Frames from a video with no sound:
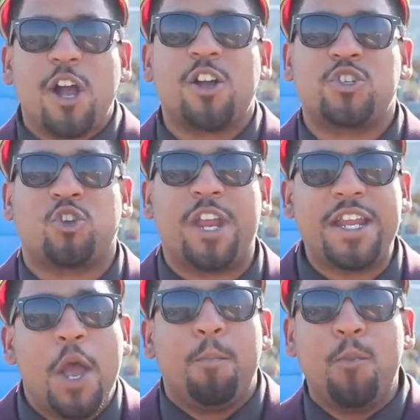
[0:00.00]
Trunk or
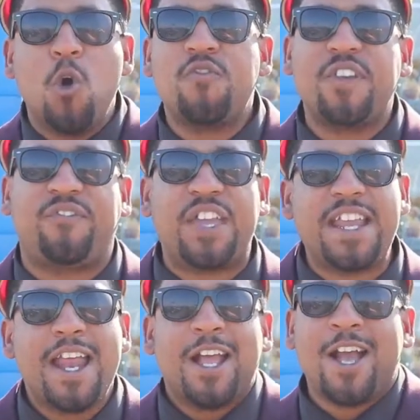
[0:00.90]
treat, move your
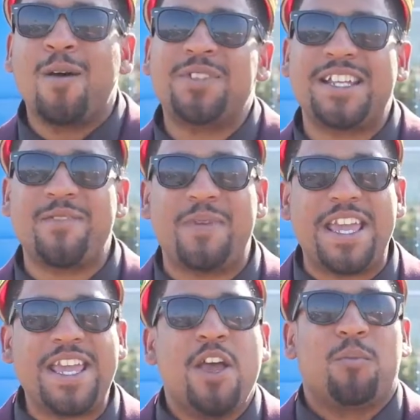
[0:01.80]
feet, come see
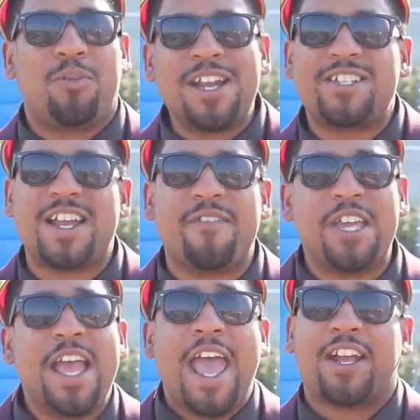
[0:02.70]
me, Prince
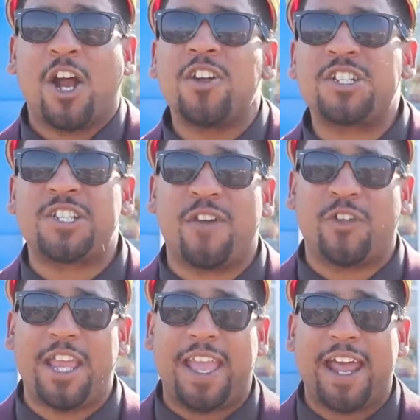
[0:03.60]
Chevy, at Courtesy
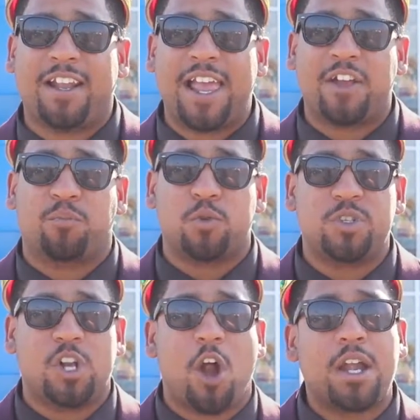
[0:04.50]
Chevrolet Cadillac of
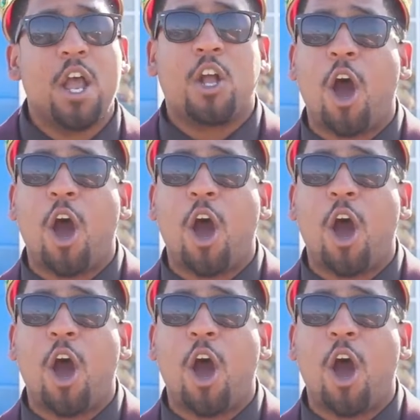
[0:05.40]
Broussard.